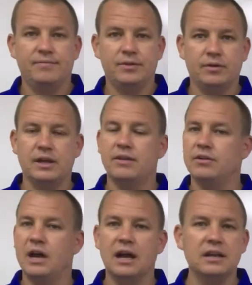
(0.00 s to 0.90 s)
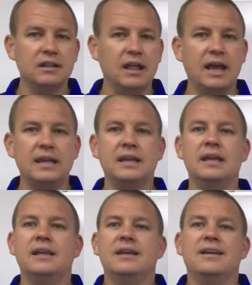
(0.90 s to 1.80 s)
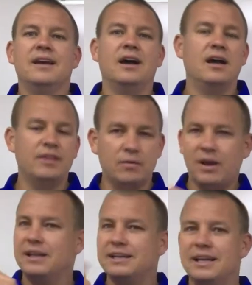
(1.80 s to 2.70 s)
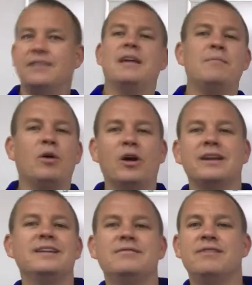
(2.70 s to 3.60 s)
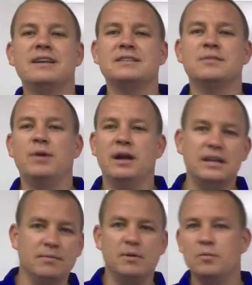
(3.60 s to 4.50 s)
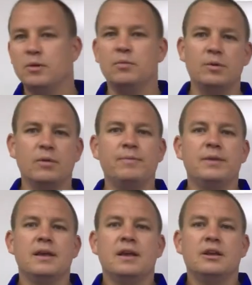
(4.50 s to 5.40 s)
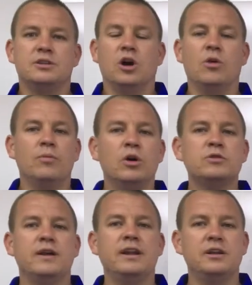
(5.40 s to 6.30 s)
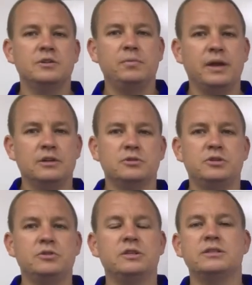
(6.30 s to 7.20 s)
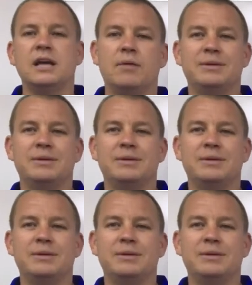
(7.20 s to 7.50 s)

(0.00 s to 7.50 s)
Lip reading: Okay? They're not going to like it. They want to get in that market and invest the money and boom, boom, boom. So most financial planners will shoot this down.